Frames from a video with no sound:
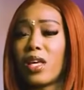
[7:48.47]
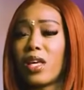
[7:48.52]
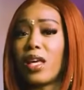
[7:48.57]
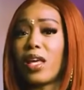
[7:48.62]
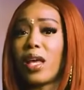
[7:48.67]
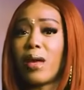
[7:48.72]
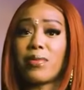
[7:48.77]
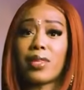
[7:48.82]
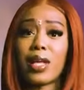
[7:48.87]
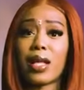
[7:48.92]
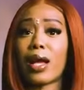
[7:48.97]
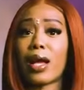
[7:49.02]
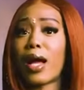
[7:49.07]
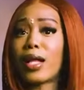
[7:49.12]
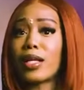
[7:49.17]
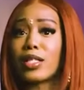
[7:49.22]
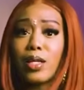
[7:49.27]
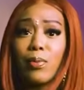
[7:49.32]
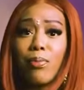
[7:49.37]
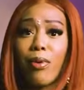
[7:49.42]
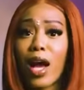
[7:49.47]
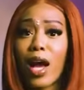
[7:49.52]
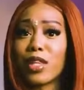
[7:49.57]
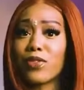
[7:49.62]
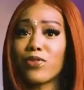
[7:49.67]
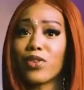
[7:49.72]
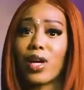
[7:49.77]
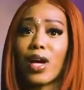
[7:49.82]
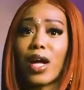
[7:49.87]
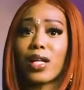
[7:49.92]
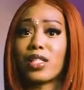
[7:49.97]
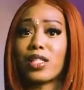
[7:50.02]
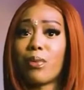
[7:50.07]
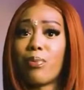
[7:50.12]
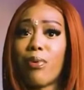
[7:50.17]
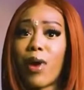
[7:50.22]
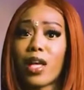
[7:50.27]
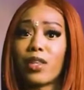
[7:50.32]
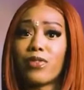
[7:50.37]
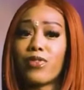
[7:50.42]
He kept saying, I got a surprise
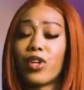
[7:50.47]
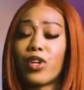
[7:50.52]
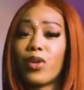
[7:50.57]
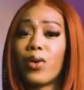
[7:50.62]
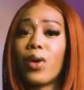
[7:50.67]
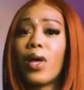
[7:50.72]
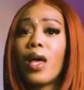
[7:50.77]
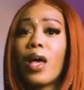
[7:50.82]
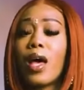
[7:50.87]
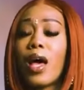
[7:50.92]
for you.